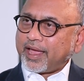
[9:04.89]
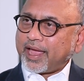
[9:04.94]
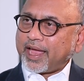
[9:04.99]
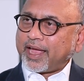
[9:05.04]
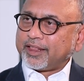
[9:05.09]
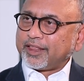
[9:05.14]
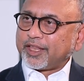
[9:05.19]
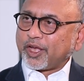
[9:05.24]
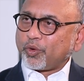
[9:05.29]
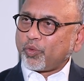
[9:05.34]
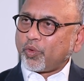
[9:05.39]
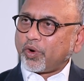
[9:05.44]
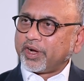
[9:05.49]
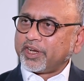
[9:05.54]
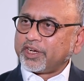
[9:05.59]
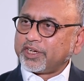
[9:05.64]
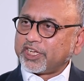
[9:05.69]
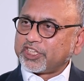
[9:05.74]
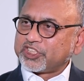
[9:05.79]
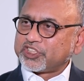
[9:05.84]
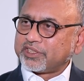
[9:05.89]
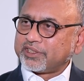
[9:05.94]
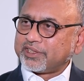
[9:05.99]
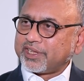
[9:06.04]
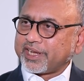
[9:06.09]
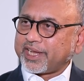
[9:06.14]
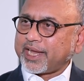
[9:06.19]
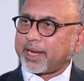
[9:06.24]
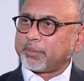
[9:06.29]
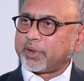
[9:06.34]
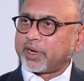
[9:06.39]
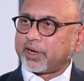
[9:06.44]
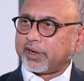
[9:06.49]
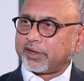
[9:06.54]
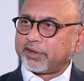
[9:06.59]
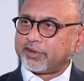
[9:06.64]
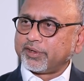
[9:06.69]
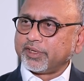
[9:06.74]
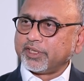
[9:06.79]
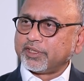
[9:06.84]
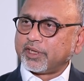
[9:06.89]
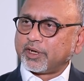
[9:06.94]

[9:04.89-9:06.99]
and the coordination, the camaraderie